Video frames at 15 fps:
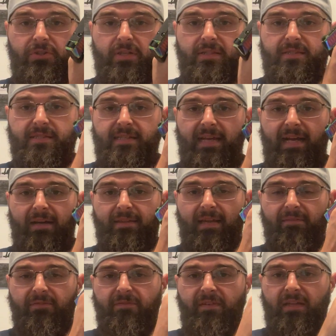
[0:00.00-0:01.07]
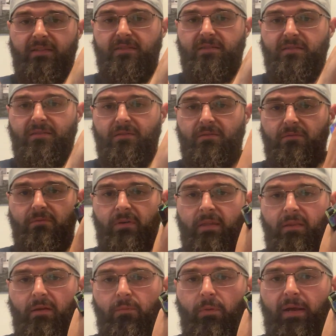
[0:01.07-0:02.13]
You can see how that fits
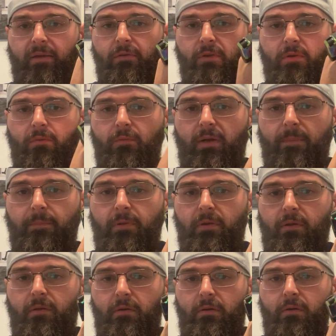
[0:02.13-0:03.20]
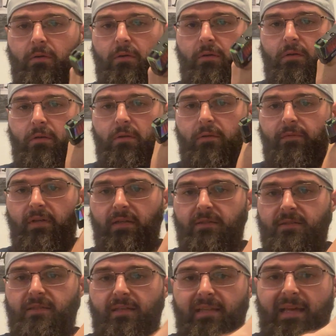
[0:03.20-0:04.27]
with a regular grip. You can
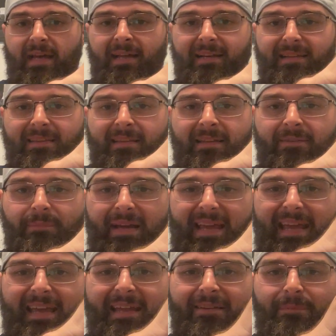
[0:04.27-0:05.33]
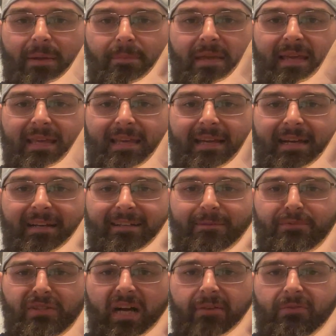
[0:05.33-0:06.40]
see that, and then my pinky kind of
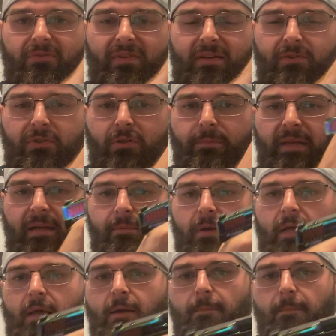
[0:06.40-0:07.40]
comes off of it a little bit.